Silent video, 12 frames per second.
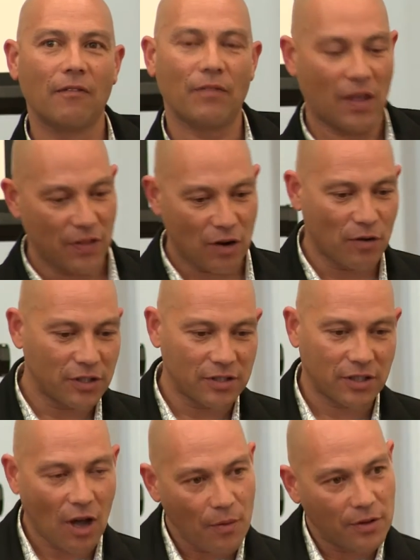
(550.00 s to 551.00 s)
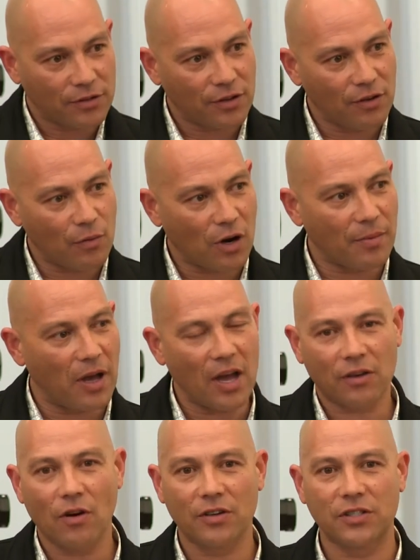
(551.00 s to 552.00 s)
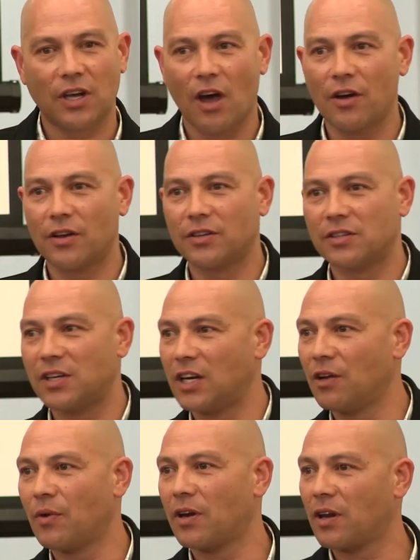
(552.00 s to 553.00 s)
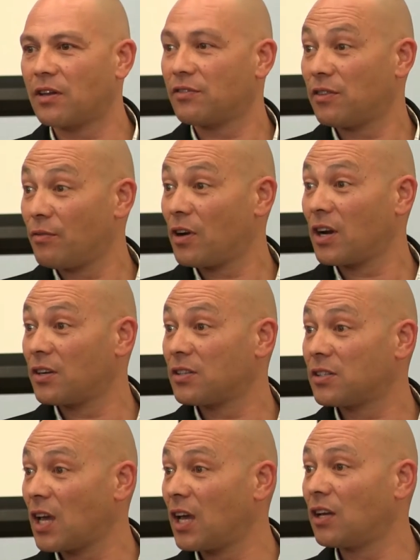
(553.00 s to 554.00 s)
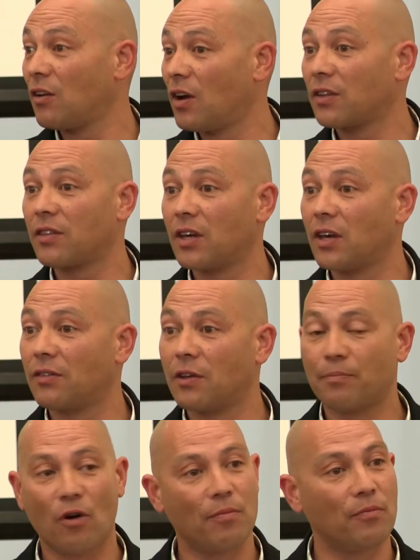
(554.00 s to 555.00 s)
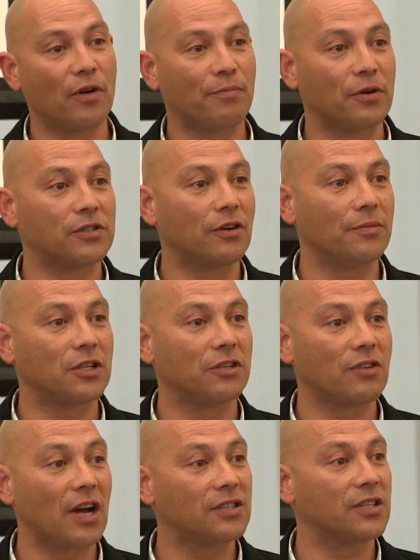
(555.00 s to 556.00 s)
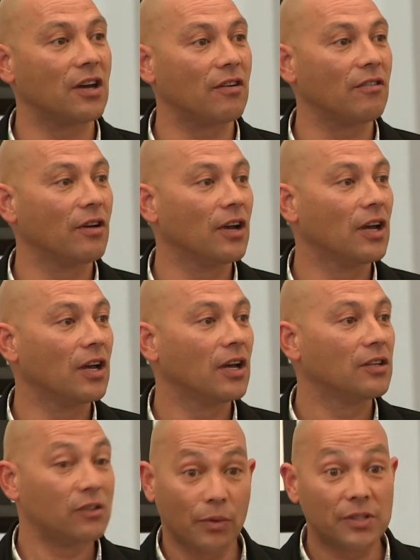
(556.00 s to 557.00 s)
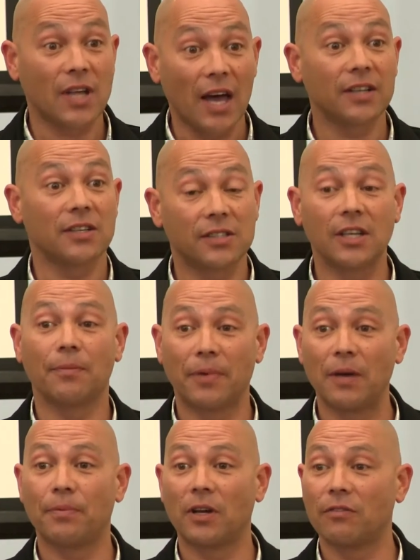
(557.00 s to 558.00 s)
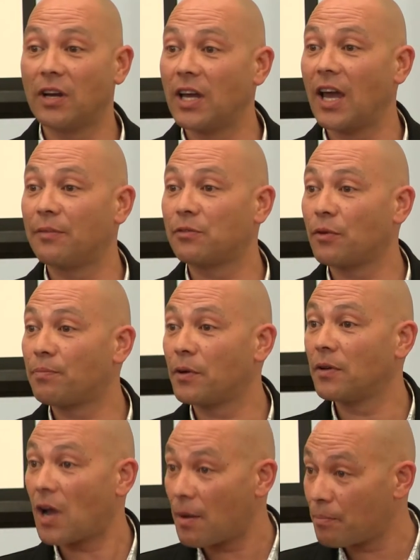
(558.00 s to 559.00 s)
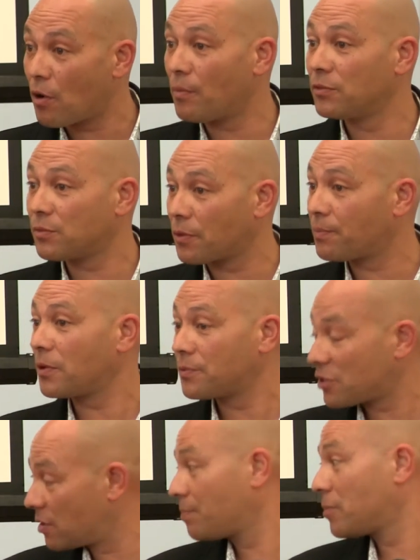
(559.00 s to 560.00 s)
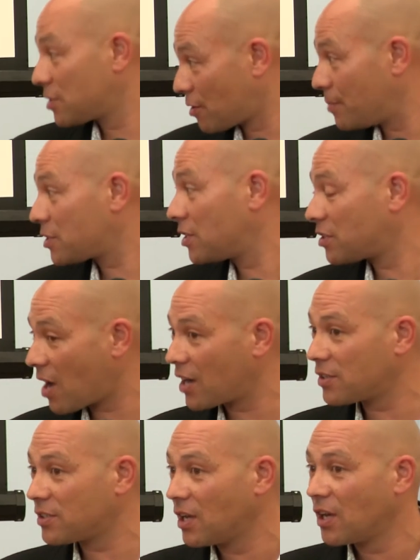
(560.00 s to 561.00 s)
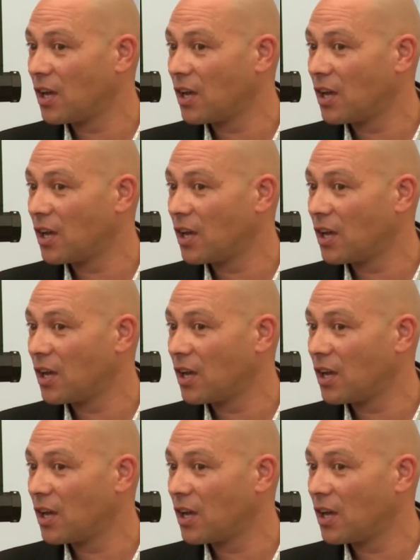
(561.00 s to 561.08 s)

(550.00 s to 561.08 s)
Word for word: And then I'll just go into, what about oxycodone? Does anyone, does everyone understand like the, the problem with prescription drugs now? So we're starting to see the people in rehabs with um, problems with pres prescription drugs.